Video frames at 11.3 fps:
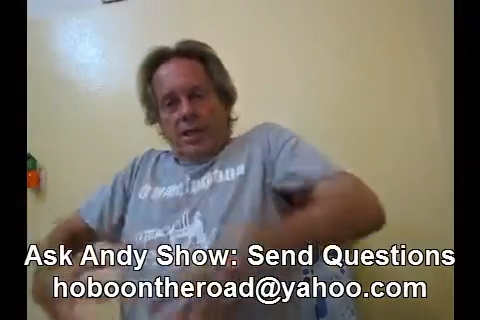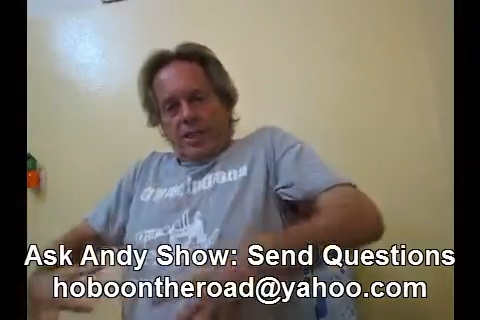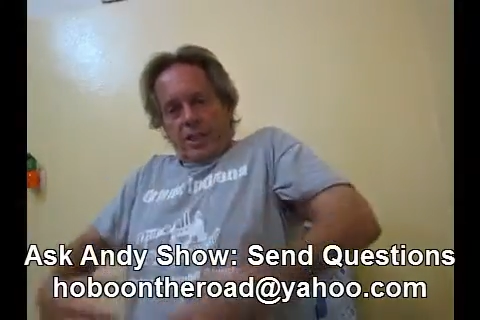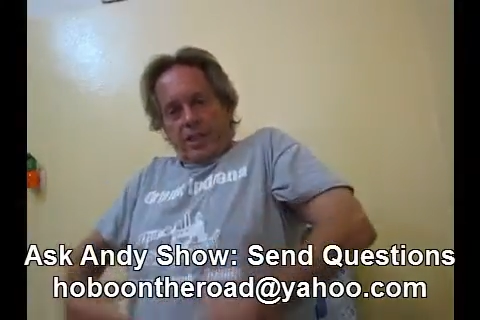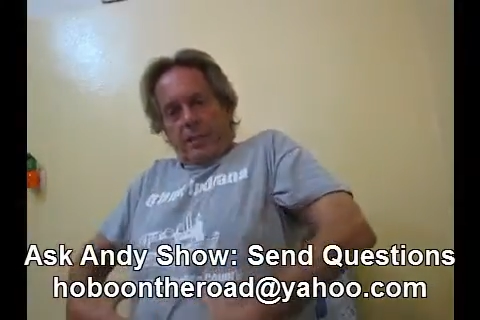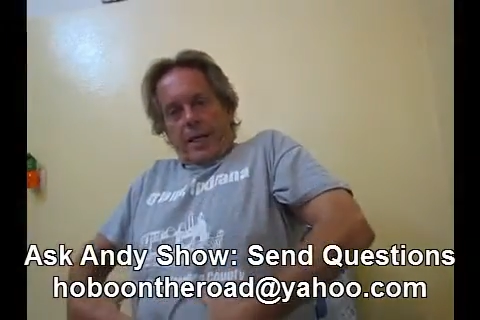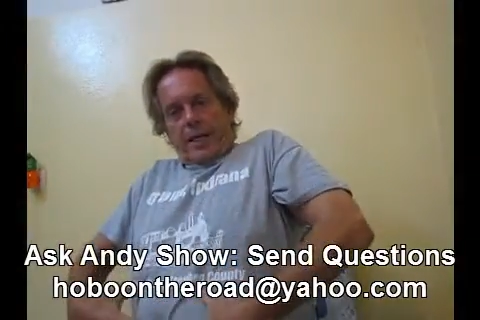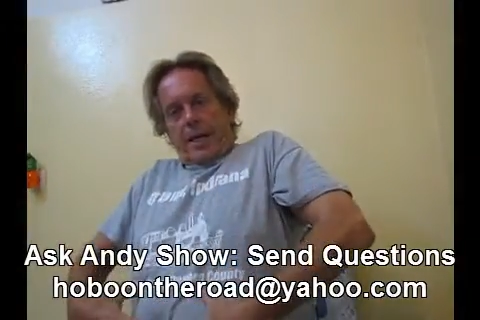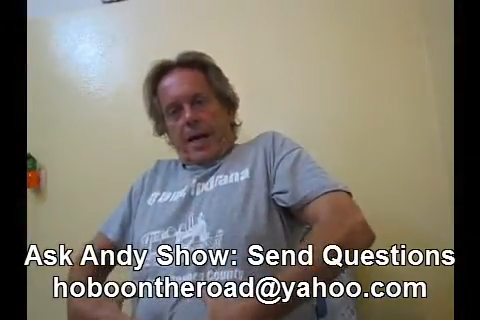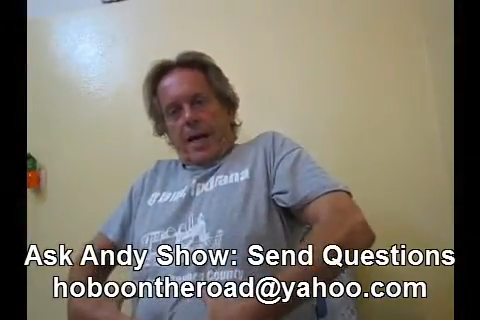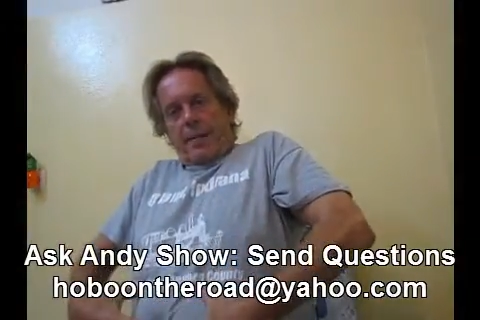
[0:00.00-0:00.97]

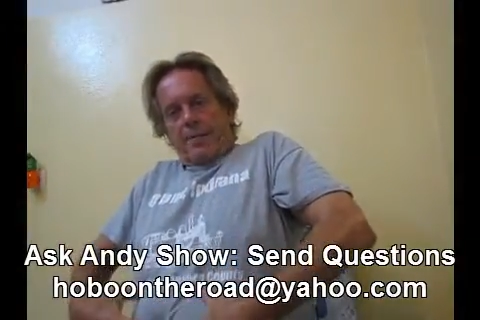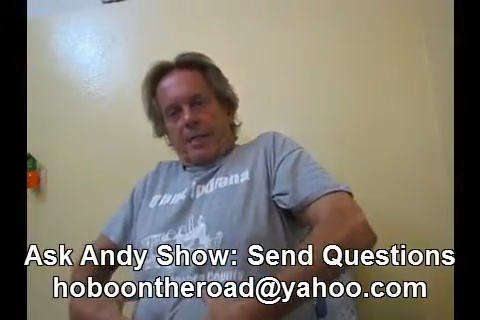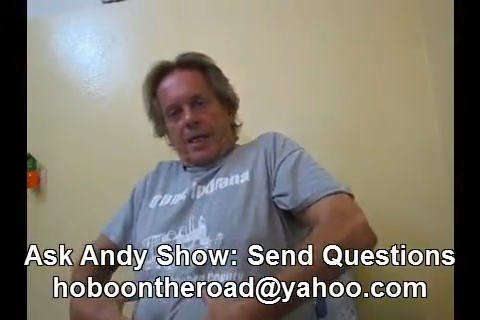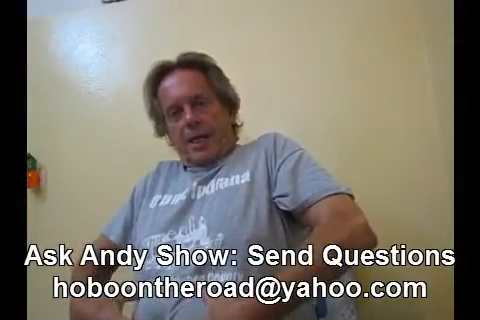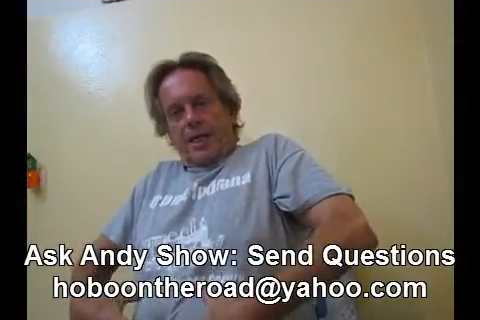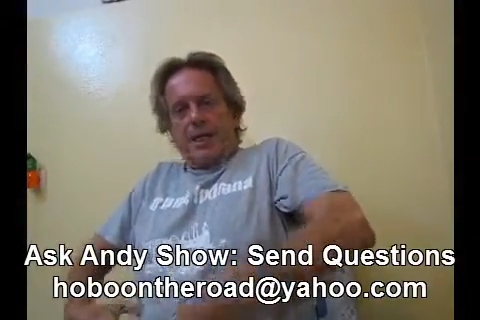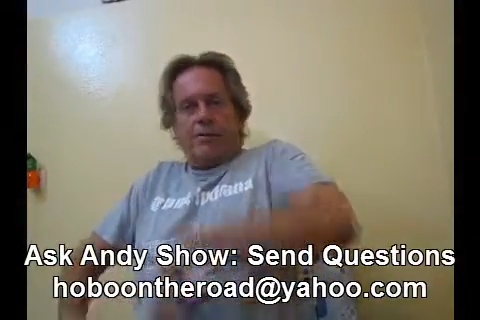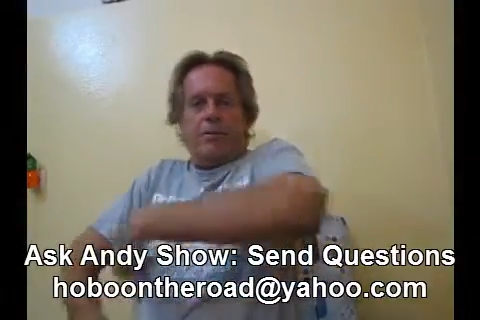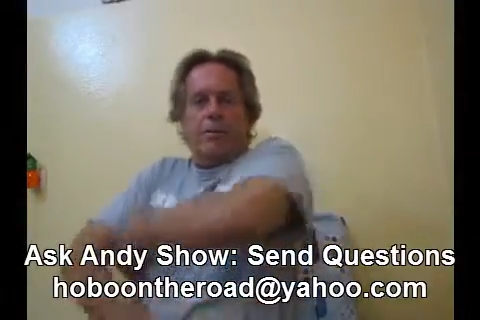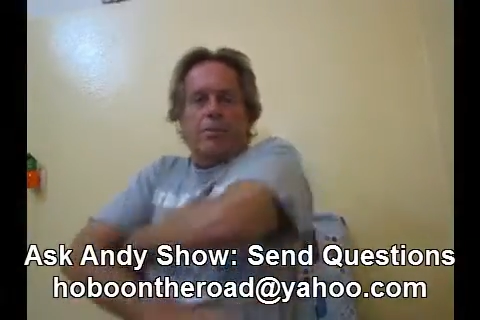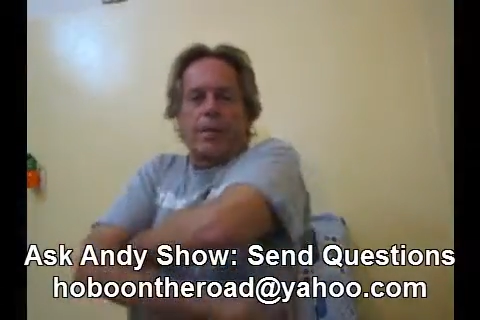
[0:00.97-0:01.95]
six-pack abs again,
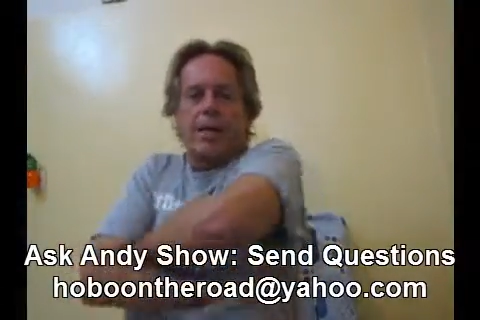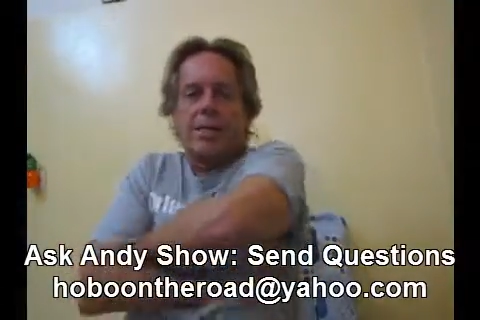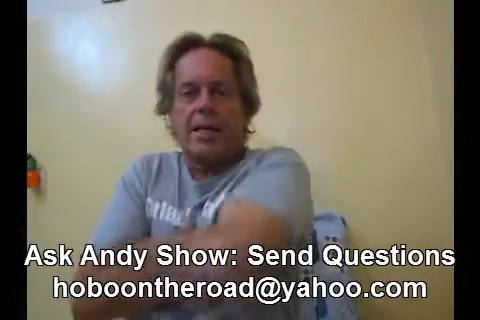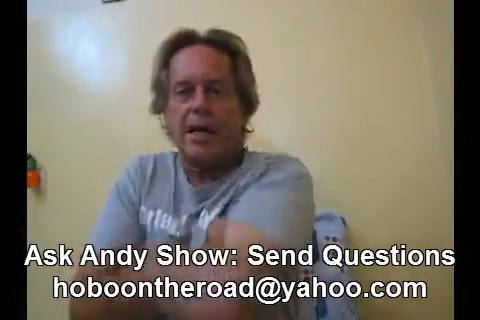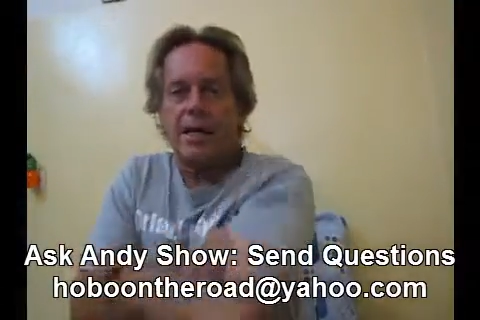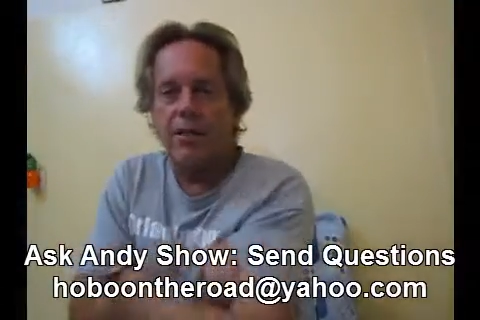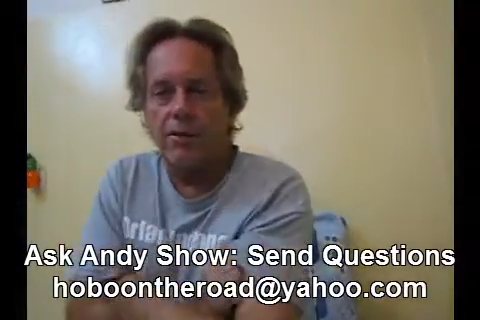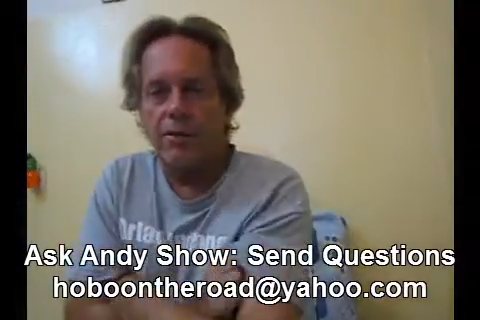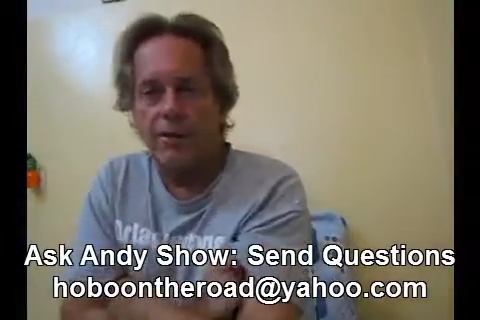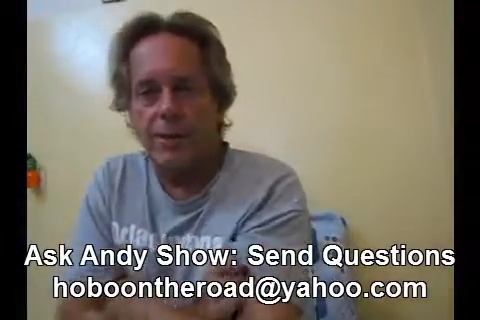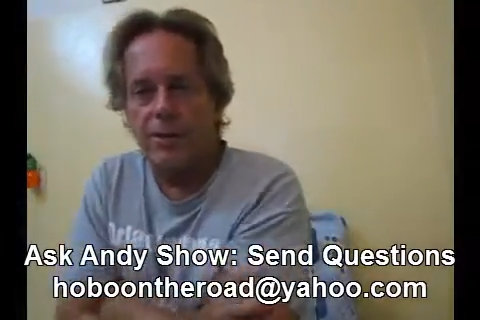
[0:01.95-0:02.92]
even though my Thai
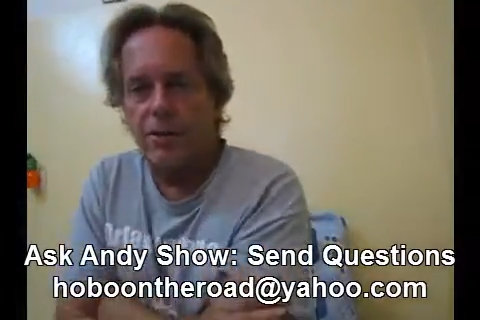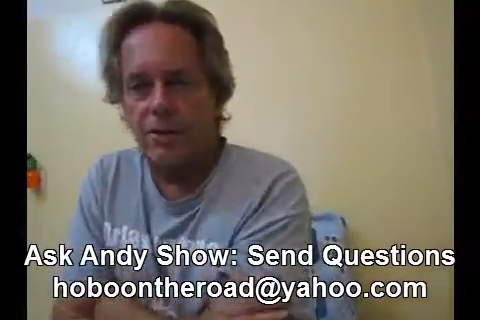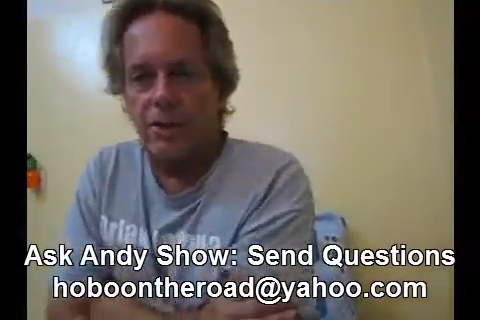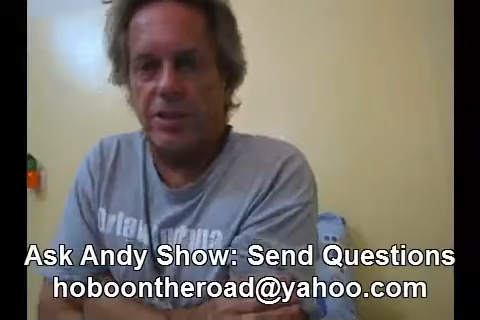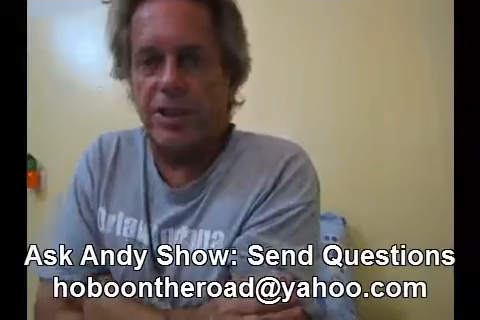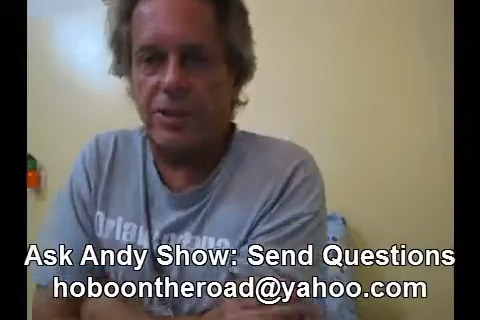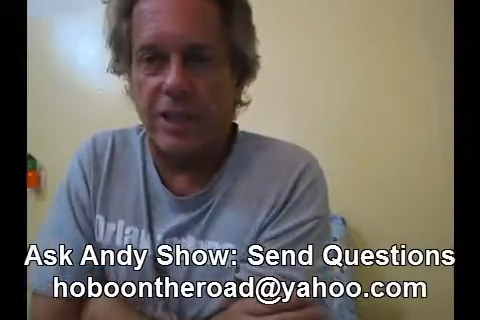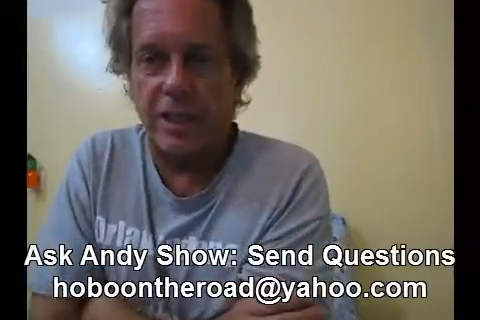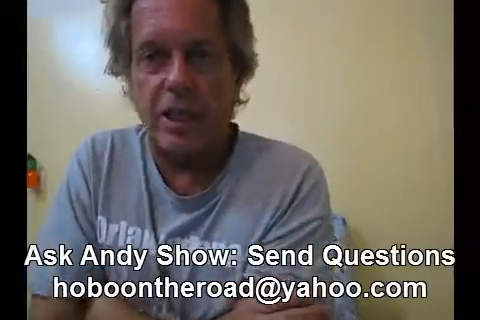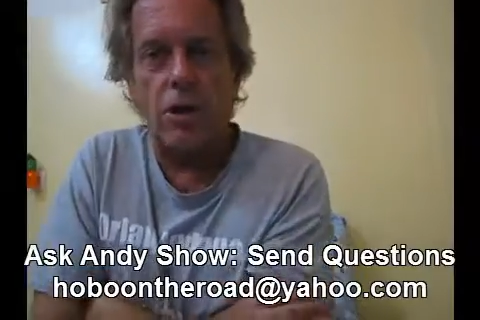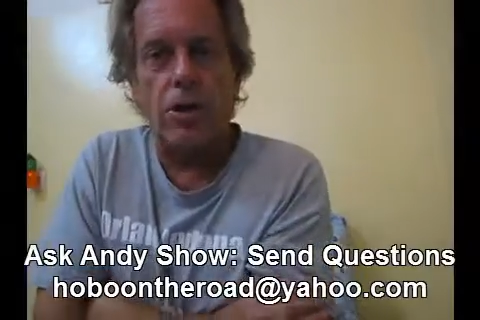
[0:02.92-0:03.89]
girlfriend usually
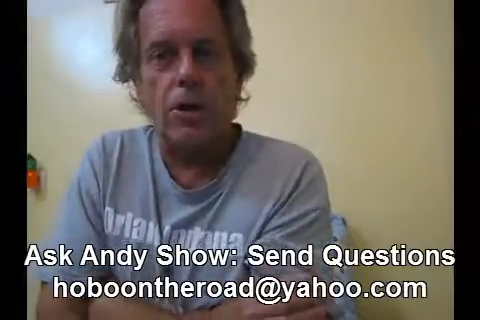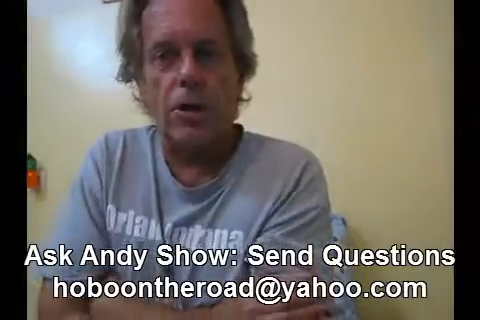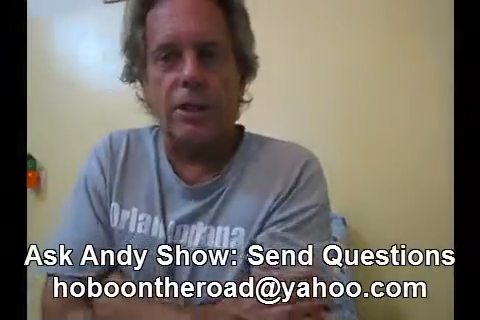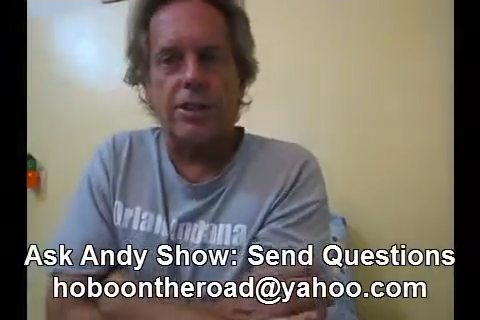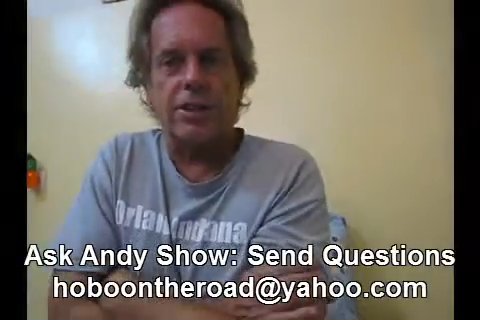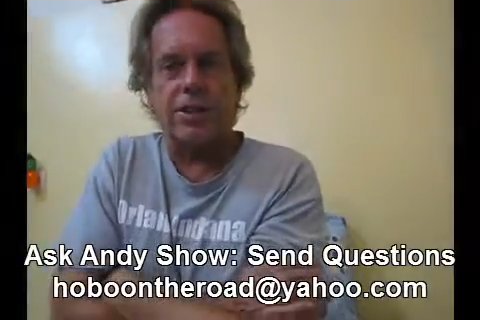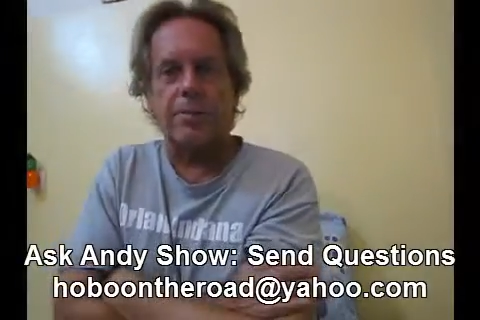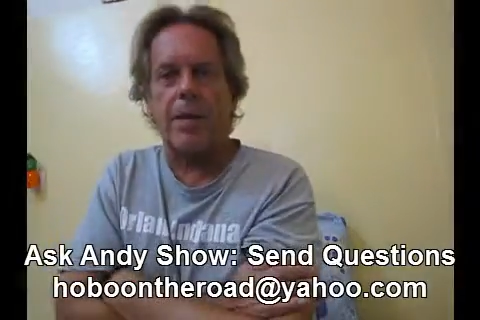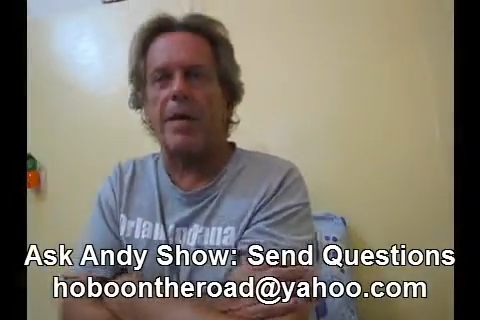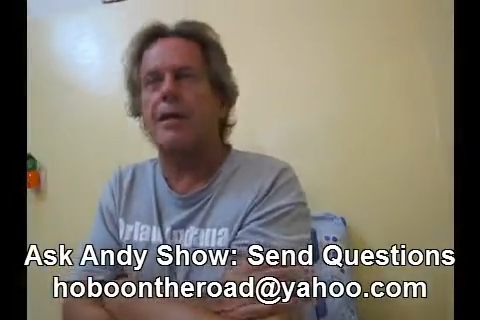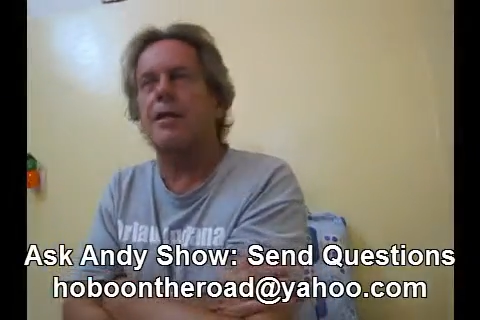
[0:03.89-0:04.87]
like, oh, look at the
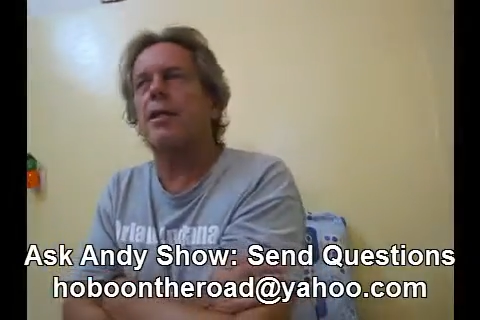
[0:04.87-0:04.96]
six-pack.